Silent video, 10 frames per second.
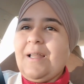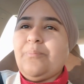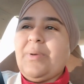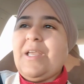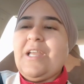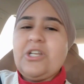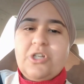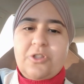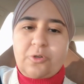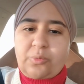picking each
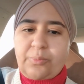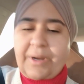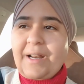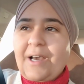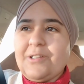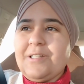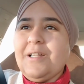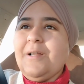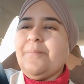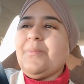other's brain out.
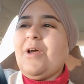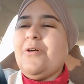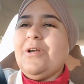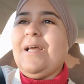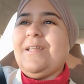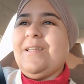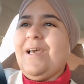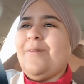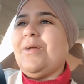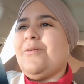And we're like,
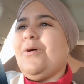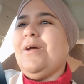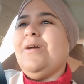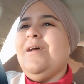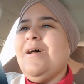yeah, I'm like, what?